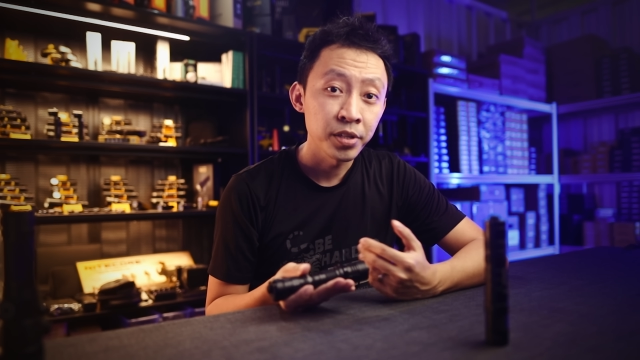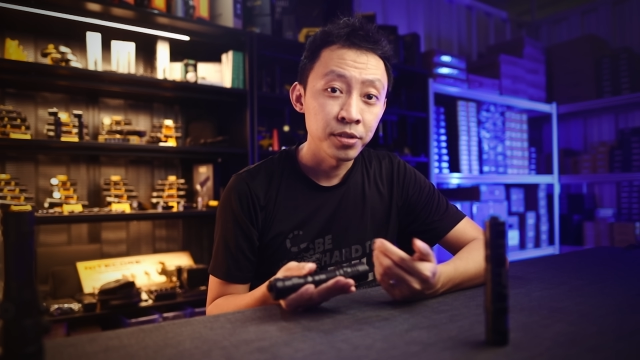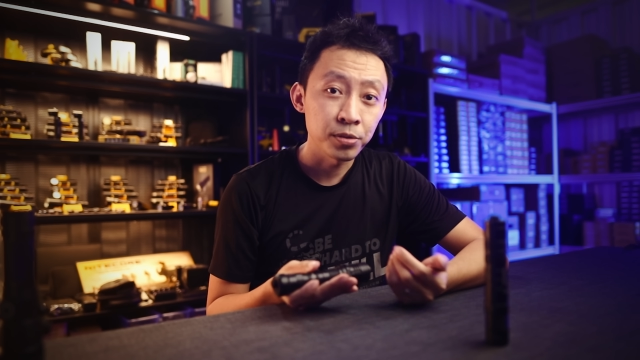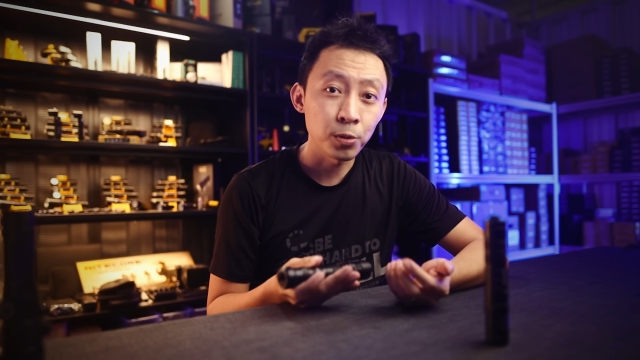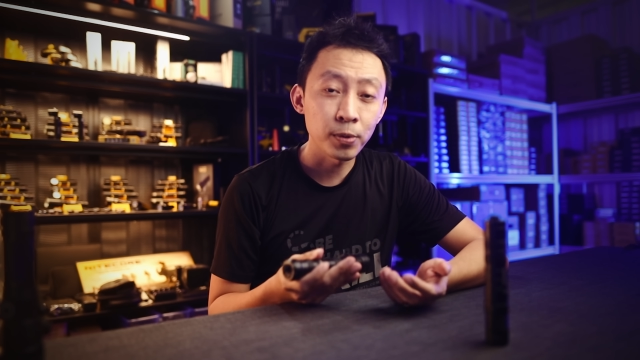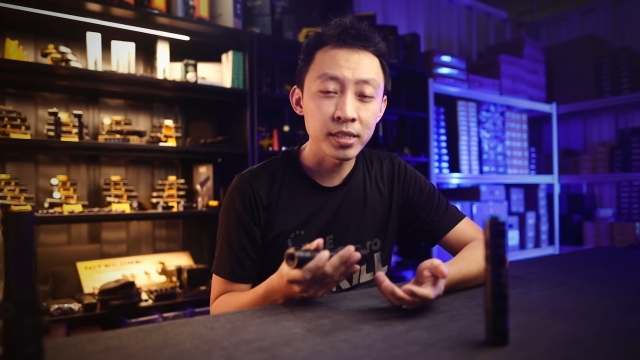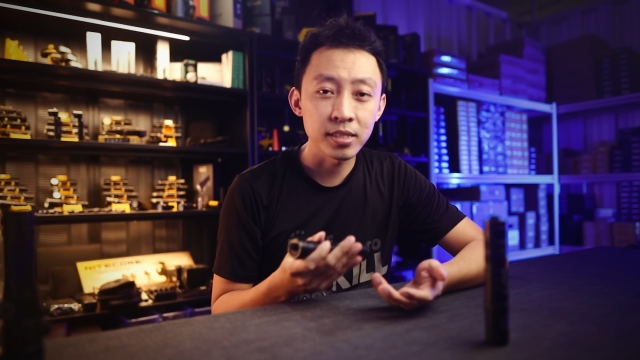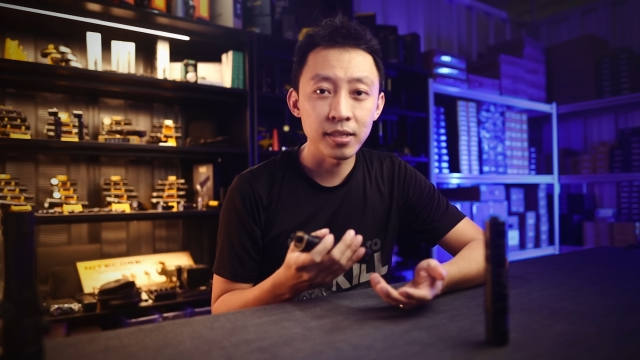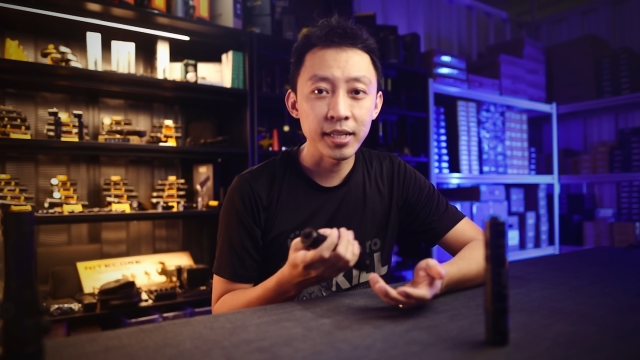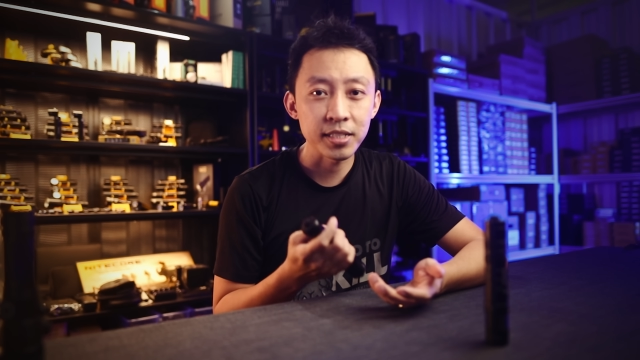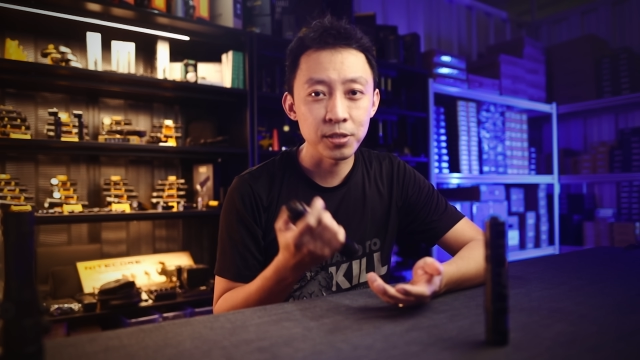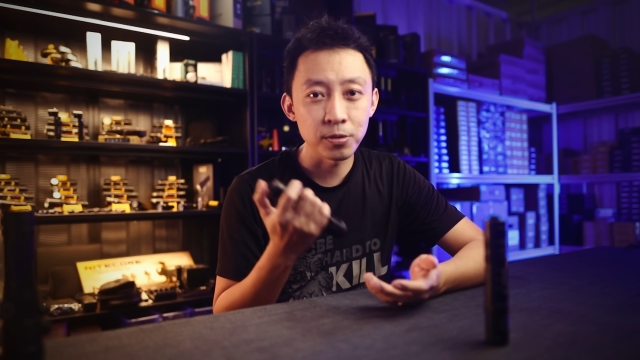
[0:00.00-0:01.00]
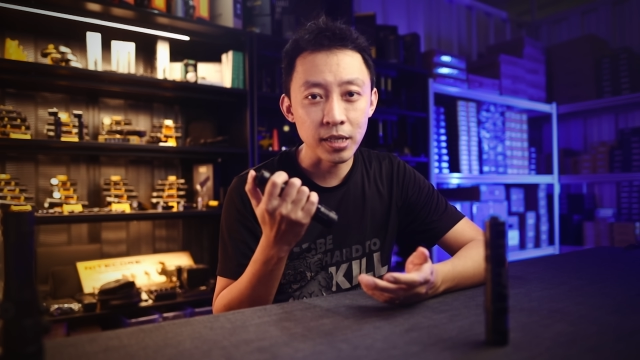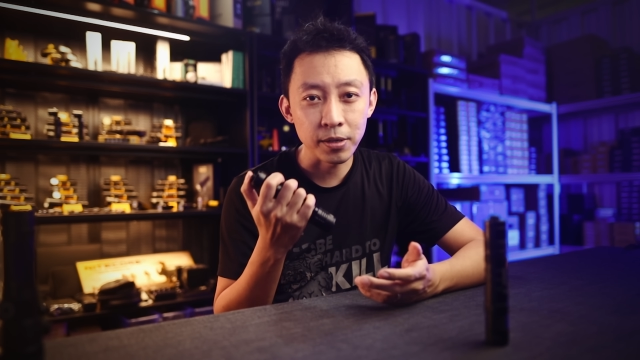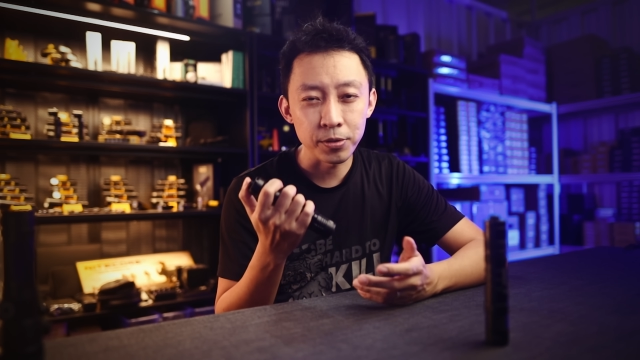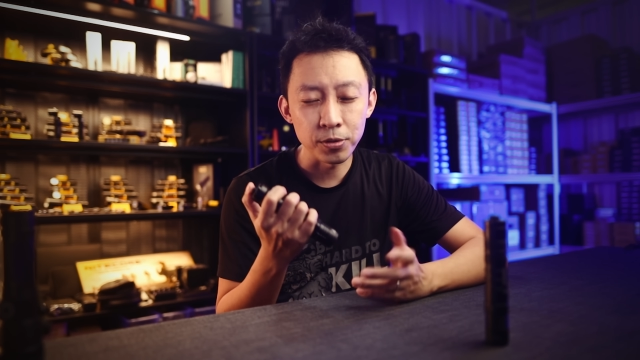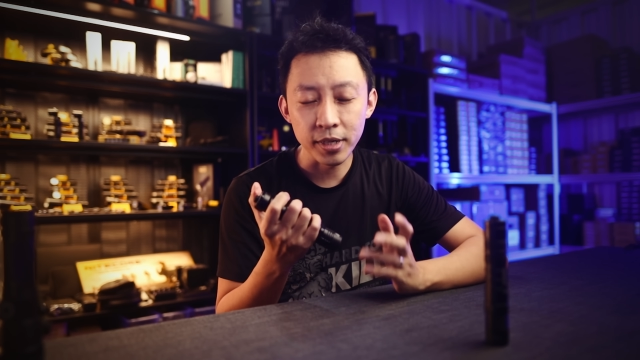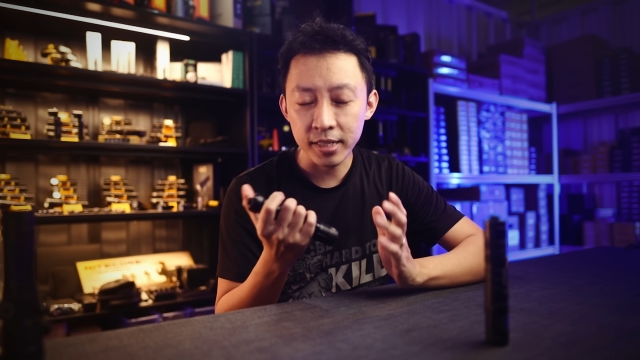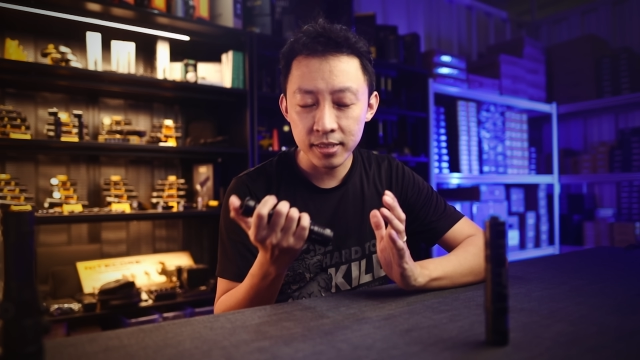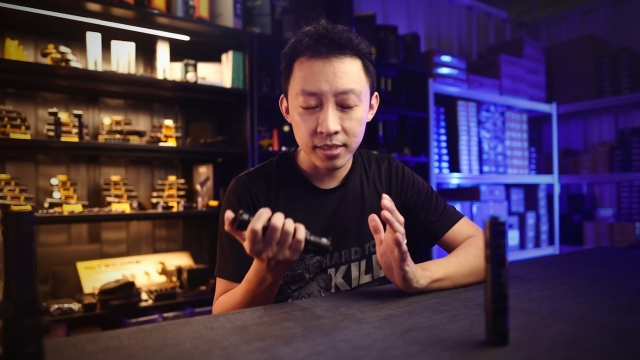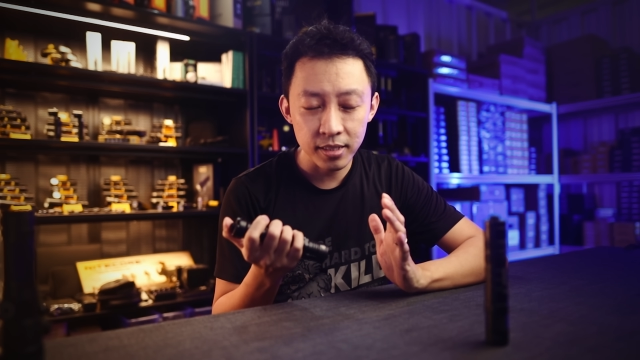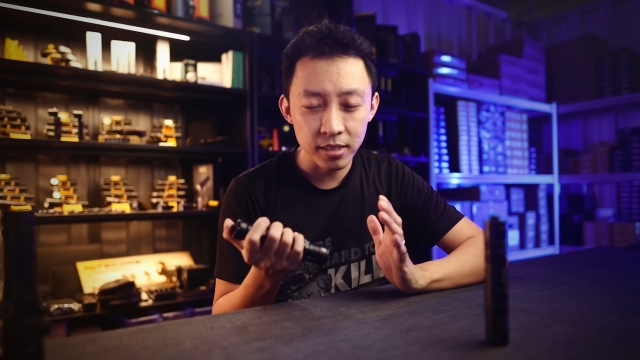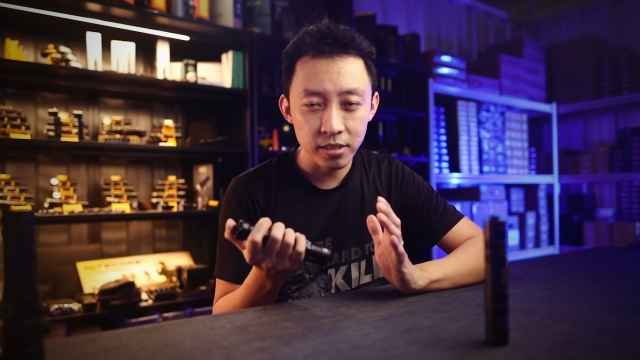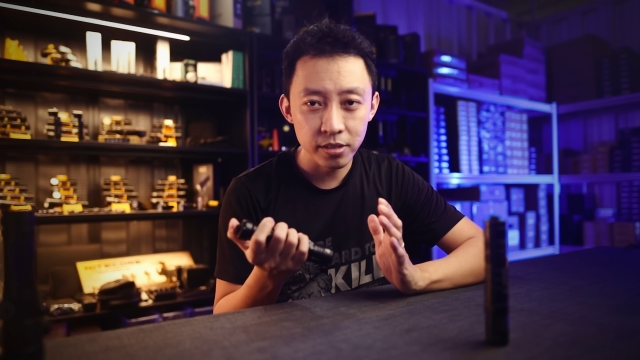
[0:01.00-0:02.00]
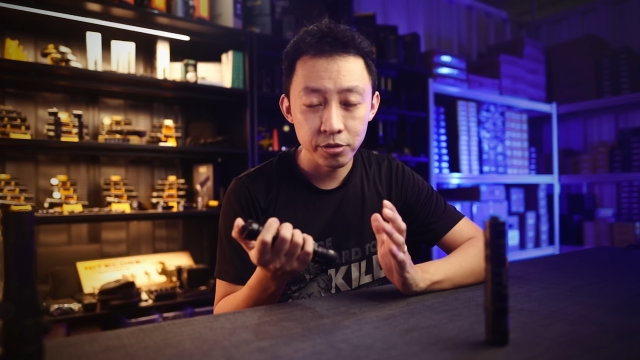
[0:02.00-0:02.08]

So once the lights go out, you can't see,